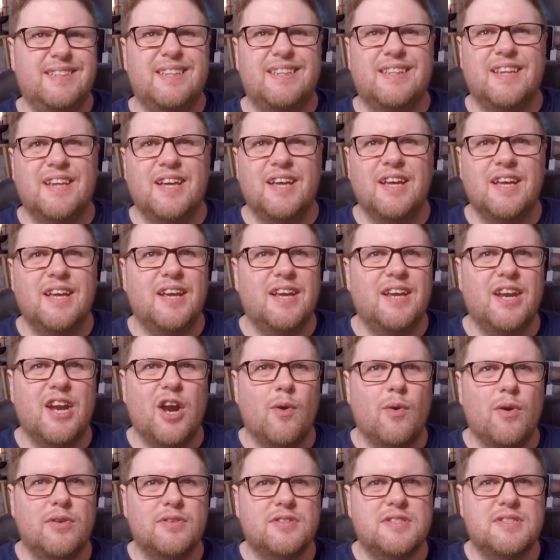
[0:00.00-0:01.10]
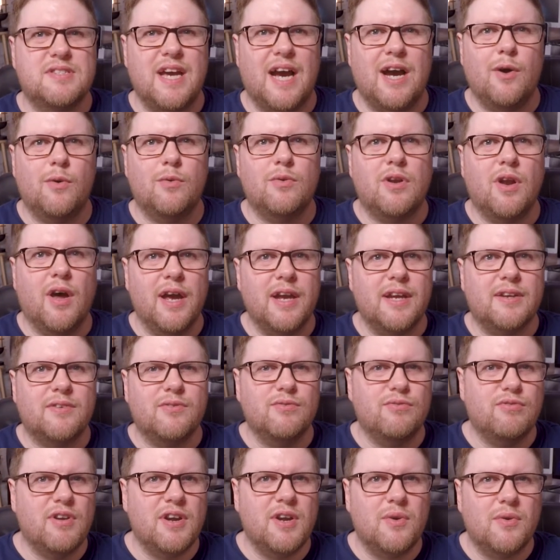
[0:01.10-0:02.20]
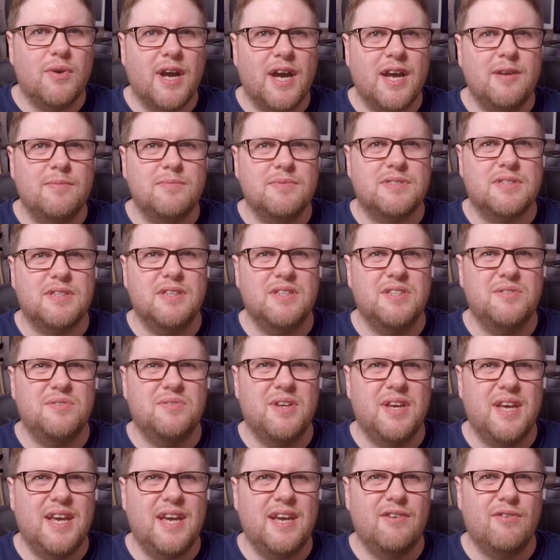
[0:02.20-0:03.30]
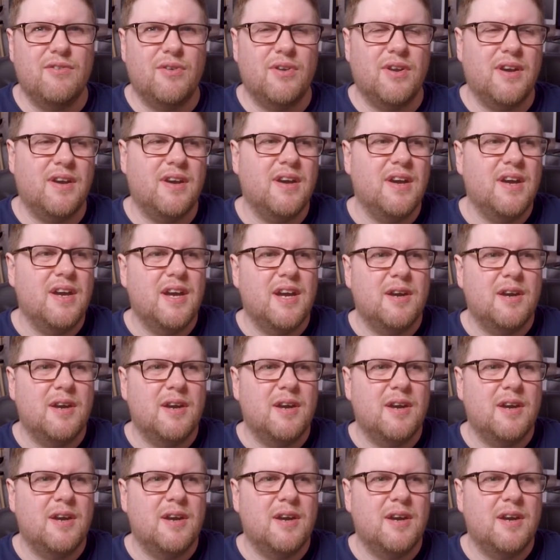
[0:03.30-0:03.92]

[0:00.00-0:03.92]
that, you know, sound like real names that you'd hear on a